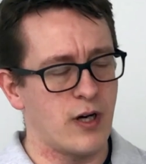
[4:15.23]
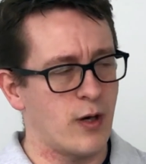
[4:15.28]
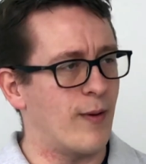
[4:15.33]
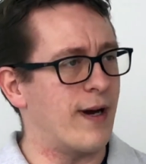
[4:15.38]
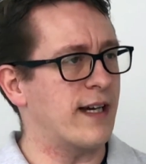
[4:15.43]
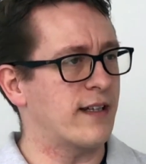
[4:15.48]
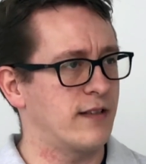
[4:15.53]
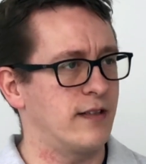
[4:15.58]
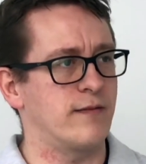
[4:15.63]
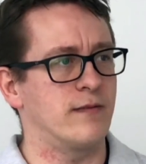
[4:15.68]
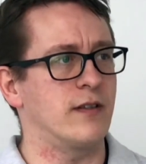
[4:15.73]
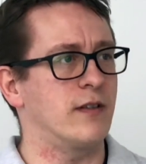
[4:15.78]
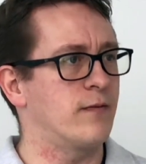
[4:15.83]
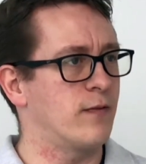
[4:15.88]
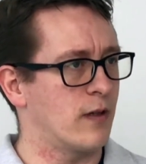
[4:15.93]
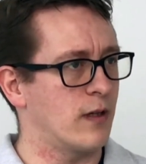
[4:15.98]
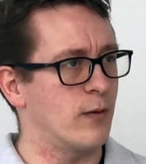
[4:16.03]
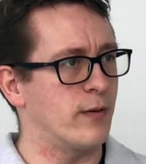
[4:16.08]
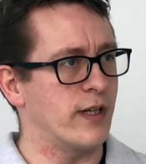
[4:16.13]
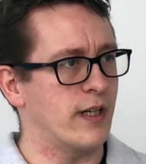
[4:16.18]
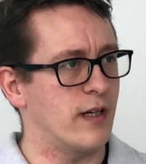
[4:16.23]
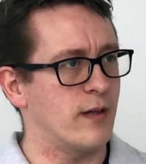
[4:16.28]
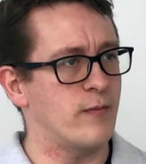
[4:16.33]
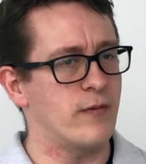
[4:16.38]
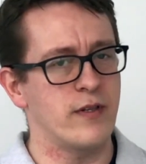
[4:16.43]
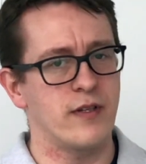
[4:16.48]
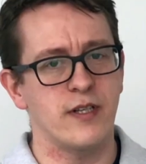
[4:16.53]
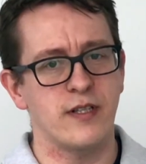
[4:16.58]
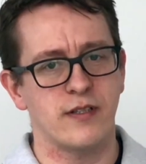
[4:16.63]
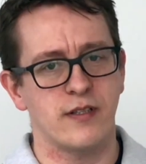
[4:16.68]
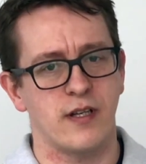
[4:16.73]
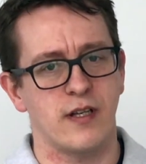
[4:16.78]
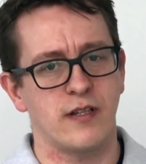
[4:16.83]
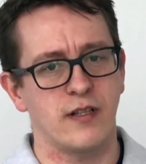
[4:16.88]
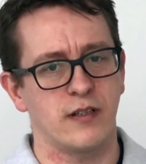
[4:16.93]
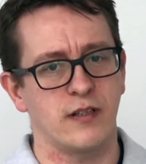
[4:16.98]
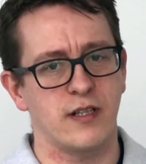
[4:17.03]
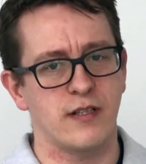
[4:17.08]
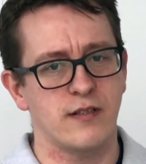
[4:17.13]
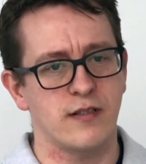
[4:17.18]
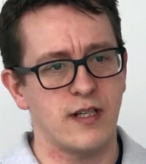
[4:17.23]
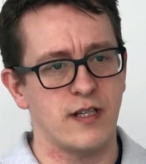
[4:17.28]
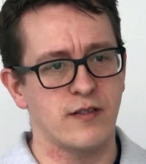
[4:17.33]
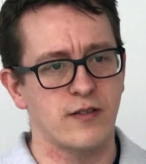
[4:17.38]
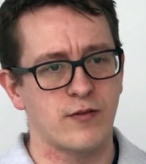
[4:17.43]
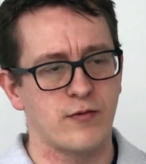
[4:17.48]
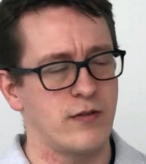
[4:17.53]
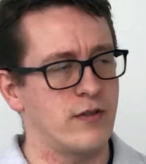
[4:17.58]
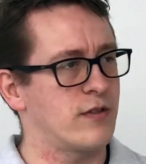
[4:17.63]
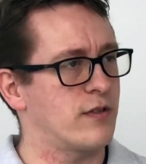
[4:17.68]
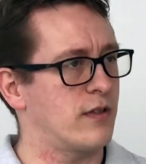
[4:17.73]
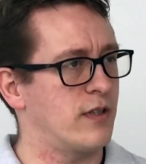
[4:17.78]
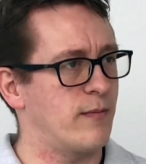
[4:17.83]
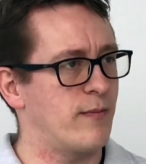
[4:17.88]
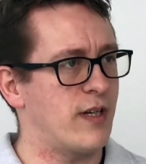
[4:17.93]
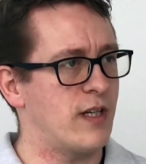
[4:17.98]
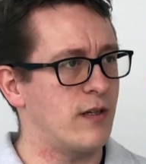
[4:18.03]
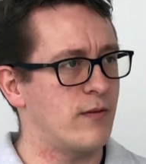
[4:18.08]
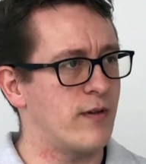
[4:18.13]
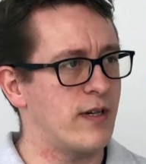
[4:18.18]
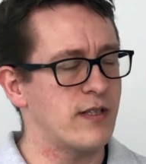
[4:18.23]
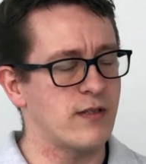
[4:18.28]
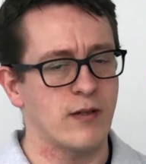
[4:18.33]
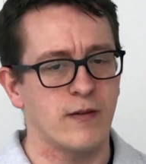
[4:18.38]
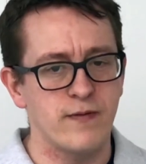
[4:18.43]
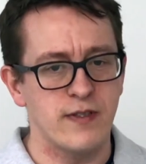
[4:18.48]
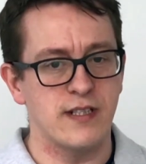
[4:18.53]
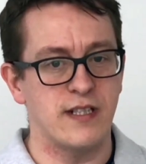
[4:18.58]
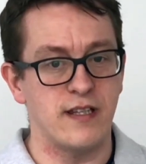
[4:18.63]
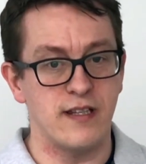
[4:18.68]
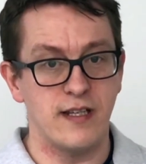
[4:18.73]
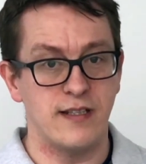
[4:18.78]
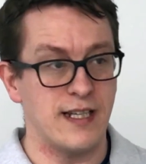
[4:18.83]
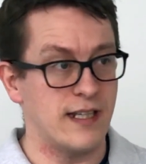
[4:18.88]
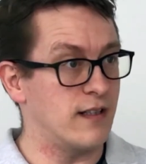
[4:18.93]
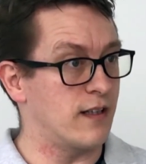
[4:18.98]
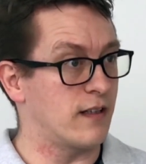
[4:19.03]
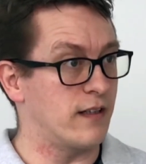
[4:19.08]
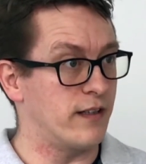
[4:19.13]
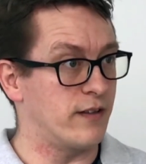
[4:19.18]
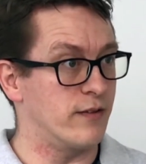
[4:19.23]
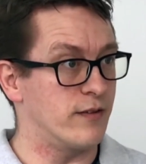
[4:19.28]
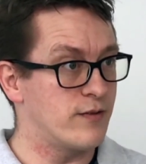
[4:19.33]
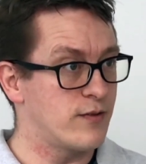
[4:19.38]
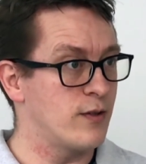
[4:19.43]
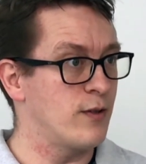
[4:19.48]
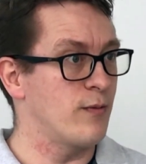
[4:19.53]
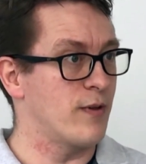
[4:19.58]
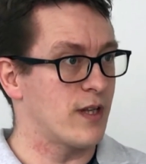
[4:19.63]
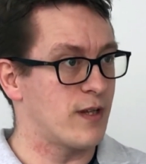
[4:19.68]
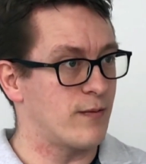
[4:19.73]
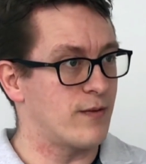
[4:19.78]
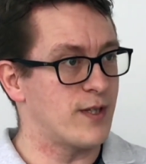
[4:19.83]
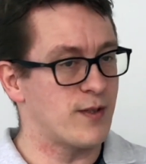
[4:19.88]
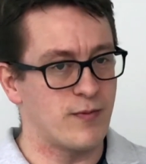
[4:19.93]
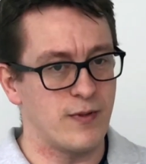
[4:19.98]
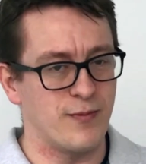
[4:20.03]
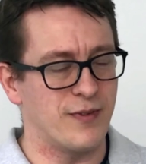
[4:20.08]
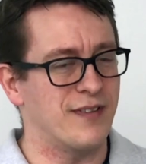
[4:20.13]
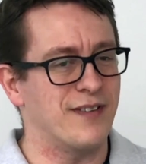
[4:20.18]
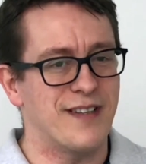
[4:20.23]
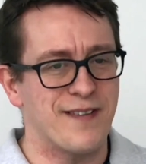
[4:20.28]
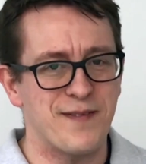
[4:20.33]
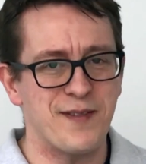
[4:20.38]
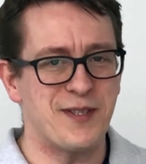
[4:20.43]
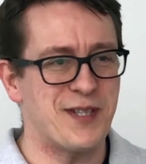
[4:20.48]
proactively following up with us. And I think that's crucial in many ways. Obviously they're technically good too, otherwise we wouldn't